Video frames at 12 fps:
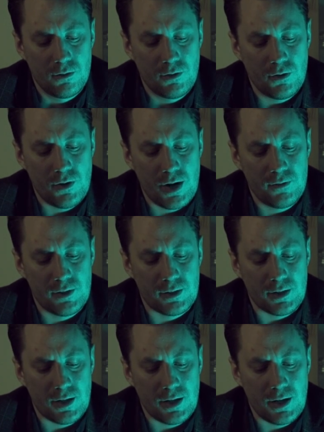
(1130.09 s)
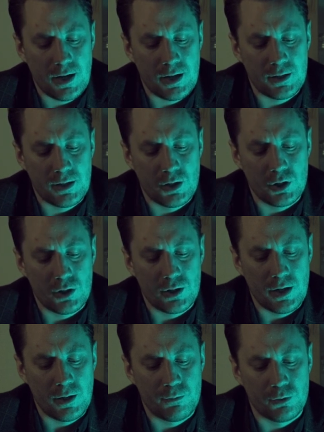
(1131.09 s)
We arrived at an
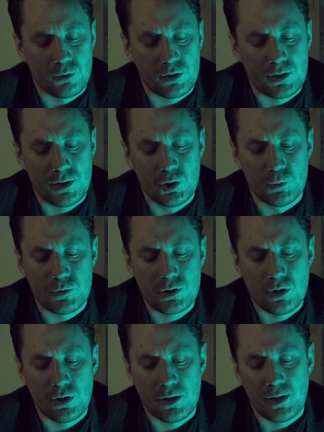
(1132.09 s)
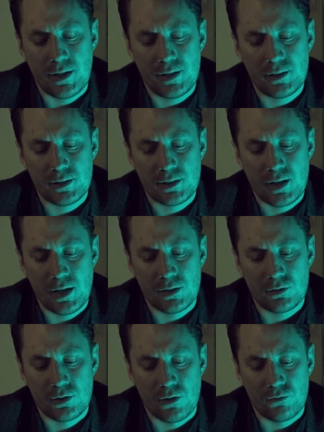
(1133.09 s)
airport in Uppsala late at
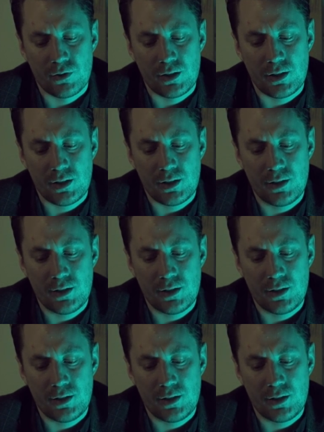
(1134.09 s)
night after an